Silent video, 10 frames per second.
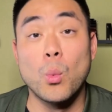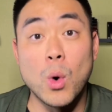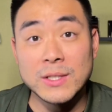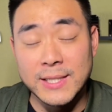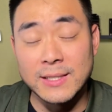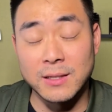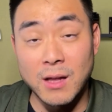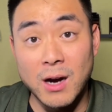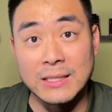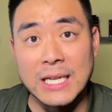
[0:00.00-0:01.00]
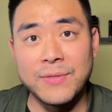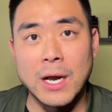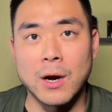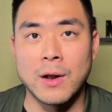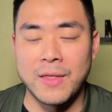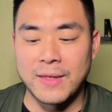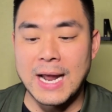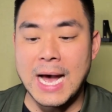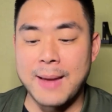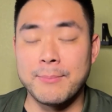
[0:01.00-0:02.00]
Once it's logged in there, then
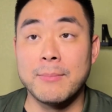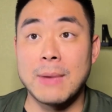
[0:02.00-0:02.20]
I